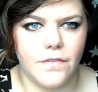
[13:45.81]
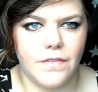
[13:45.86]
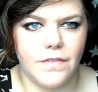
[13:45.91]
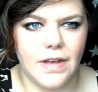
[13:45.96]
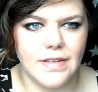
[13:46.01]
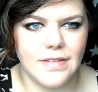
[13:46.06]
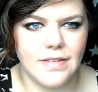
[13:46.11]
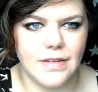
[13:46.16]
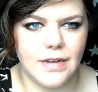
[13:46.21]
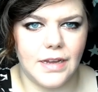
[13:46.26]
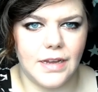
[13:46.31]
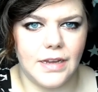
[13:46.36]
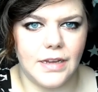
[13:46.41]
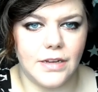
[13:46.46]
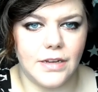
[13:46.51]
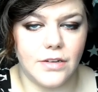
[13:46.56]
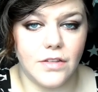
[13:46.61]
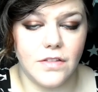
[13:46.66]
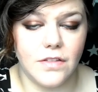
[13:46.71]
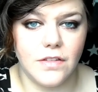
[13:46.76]

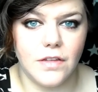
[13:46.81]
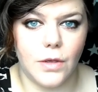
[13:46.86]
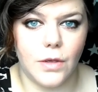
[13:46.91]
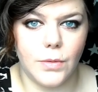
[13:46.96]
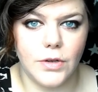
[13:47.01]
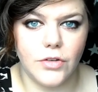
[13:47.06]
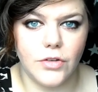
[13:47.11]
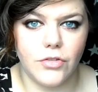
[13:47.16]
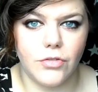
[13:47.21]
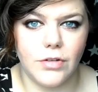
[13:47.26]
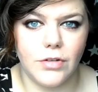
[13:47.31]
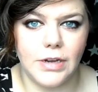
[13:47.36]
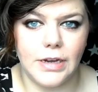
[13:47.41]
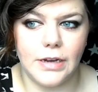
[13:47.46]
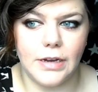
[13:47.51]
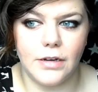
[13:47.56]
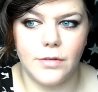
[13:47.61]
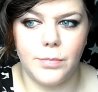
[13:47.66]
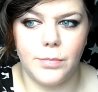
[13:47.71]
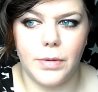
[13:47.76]
fascinated and so
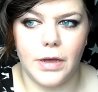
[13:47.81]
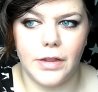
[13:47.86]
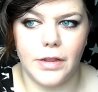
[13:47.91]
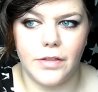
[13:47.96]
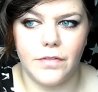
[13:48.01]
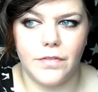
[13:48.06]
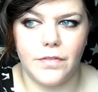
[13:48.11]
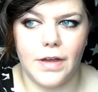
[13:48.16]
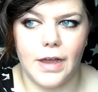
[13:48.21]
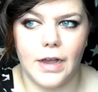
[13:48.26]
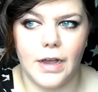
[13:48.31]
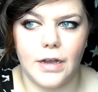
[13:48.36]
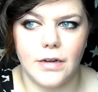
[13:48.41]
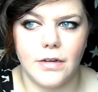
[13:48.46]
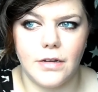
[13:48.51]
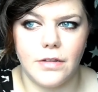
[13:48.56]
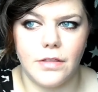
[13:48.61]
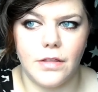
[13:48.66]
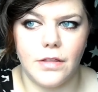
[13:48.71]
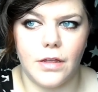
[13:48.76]
intrigued by the
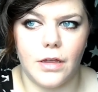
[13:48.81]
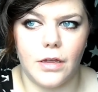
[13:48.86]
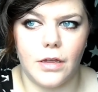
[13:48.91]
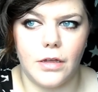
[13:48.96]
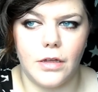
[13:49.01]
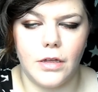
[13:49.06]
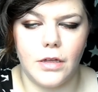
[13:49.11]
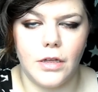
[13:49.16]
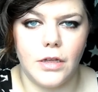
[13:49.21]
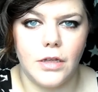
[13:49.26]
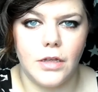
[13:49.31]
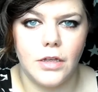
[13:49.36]
fact that